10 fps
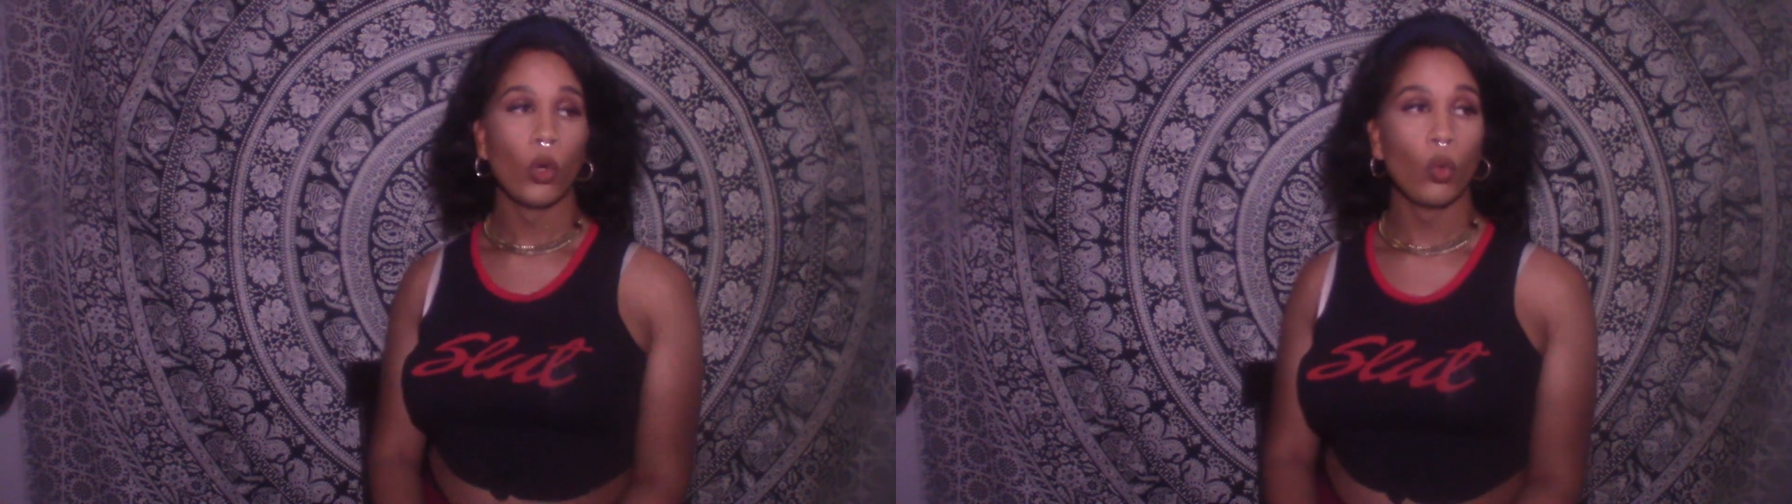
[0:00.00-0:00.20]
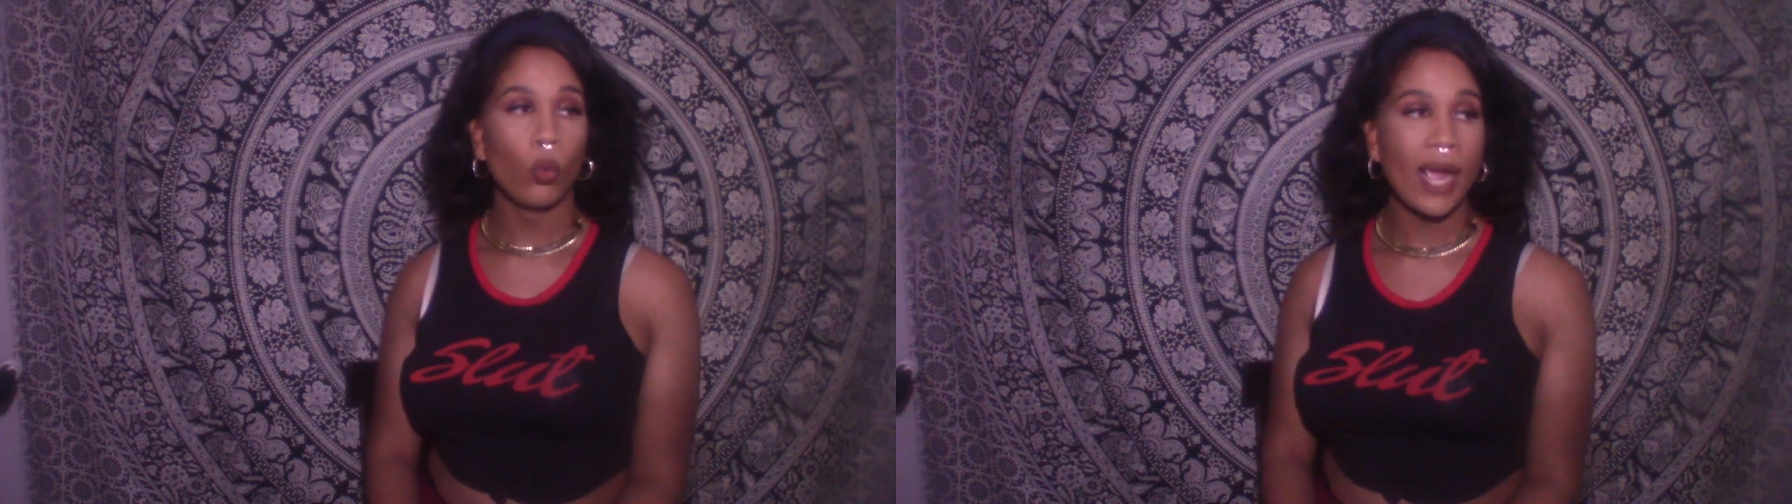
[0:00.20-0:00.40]

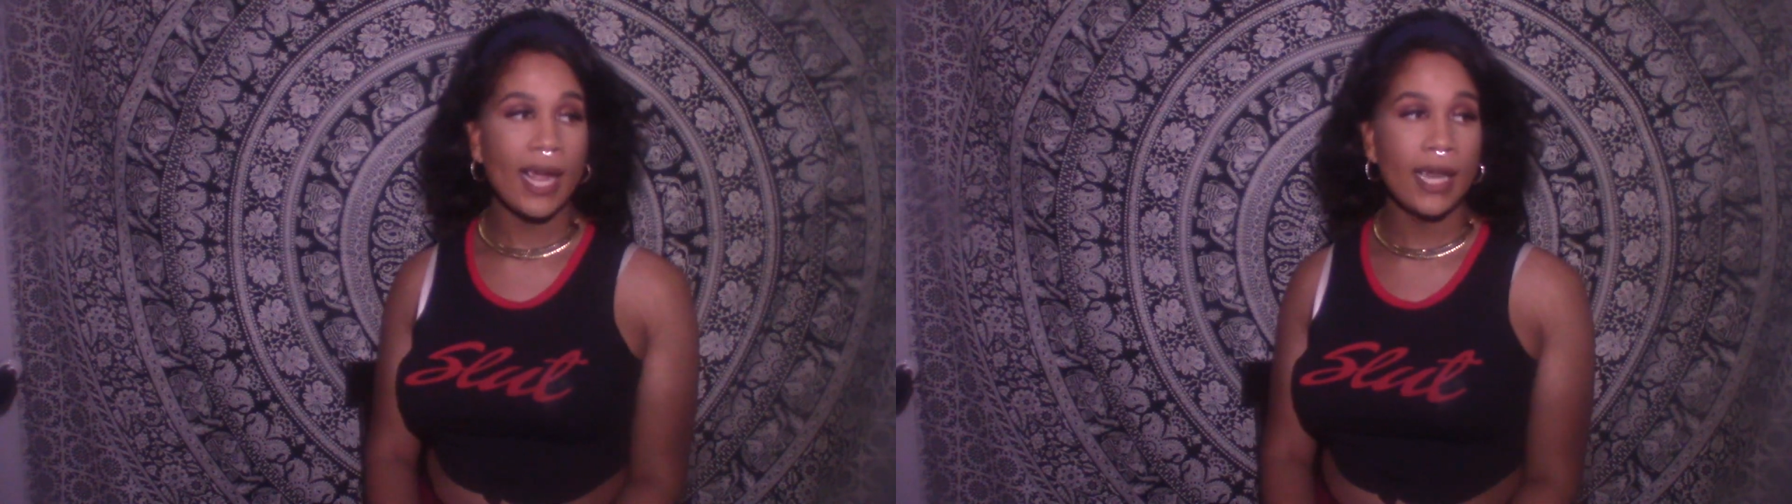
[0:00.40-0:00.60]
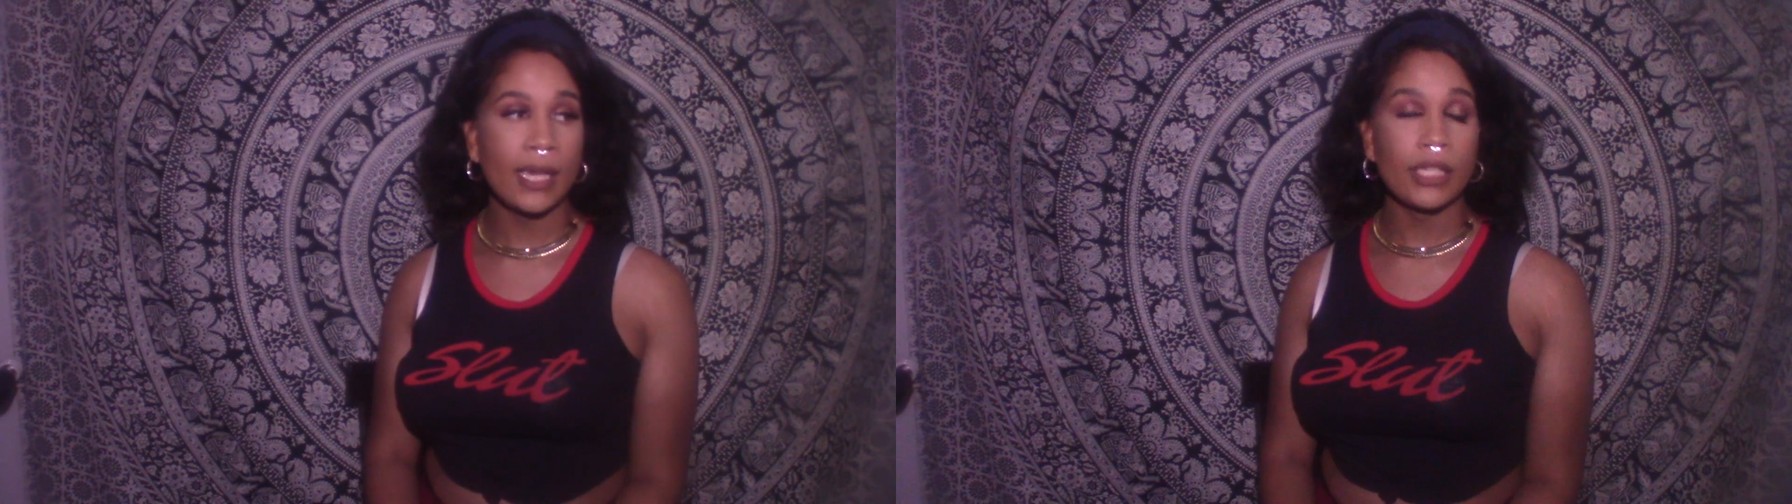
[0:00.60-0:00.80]

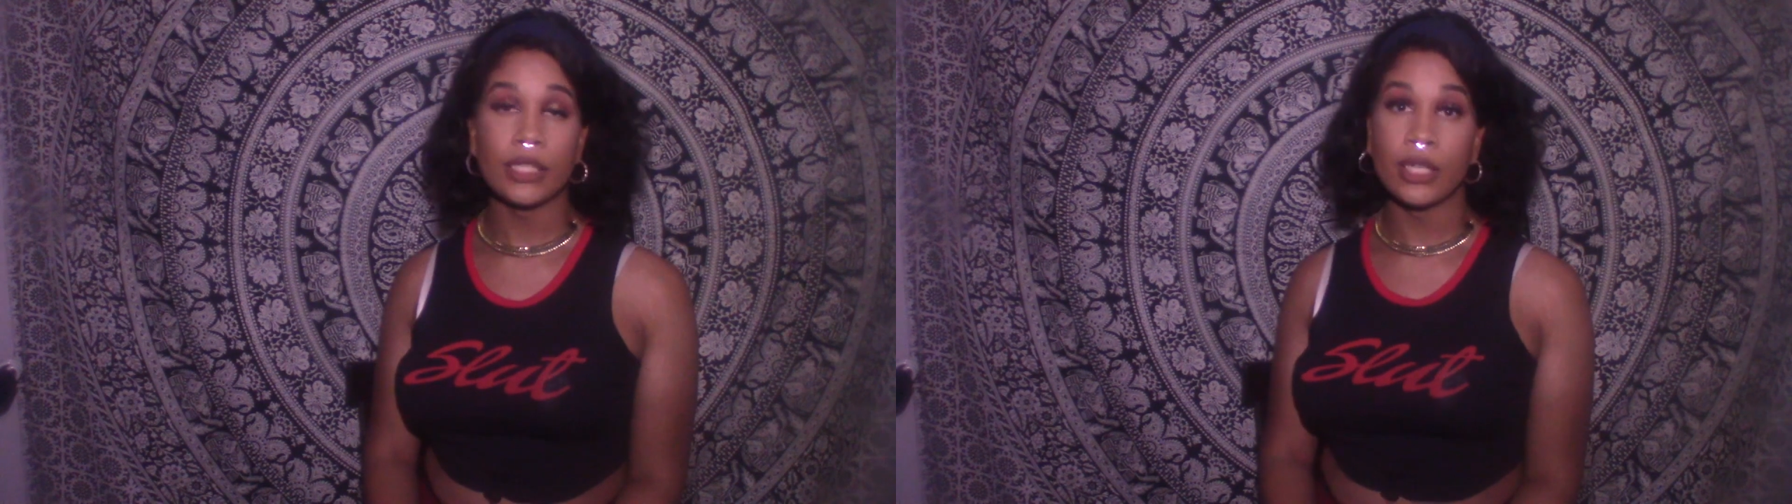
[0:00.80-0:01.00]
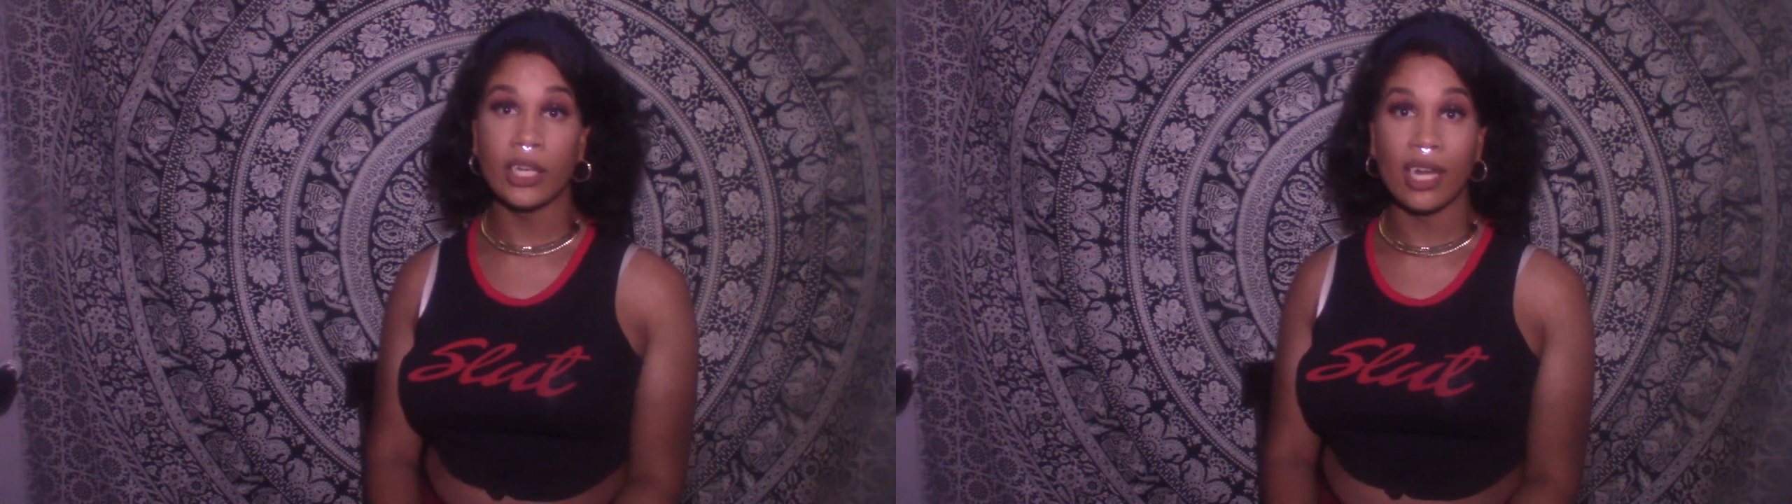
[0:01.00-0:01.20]
when it's to
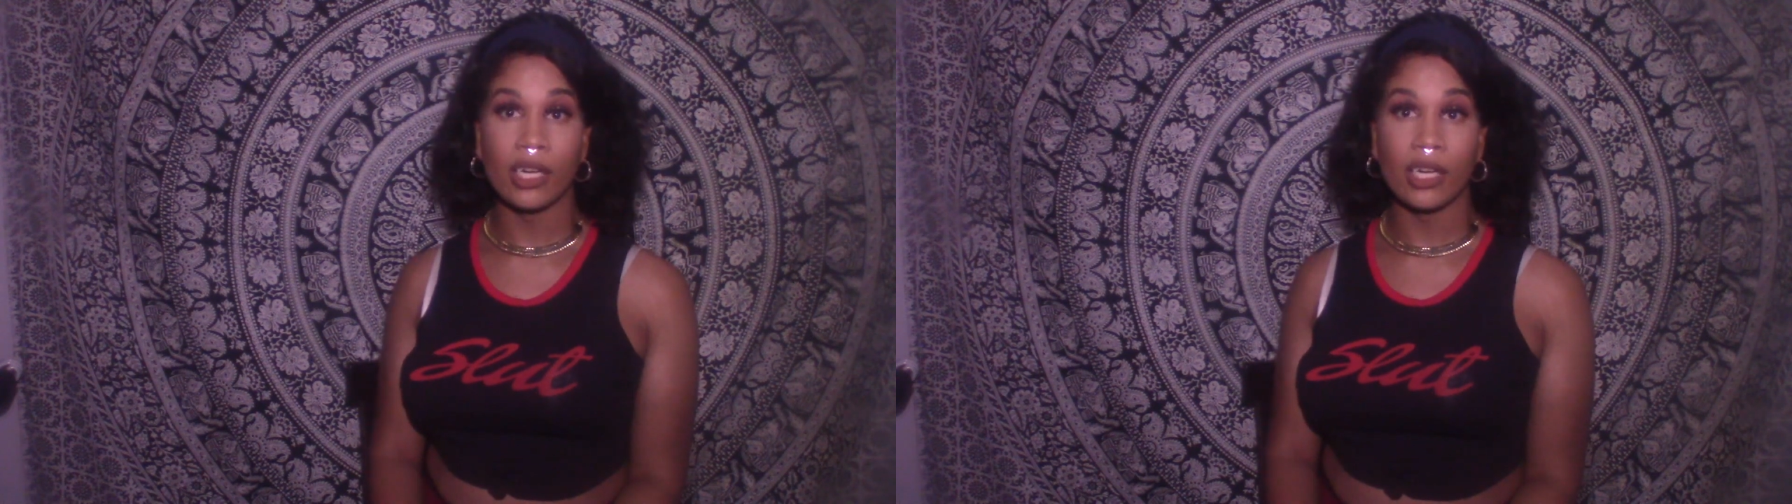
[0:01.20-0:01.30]
tear down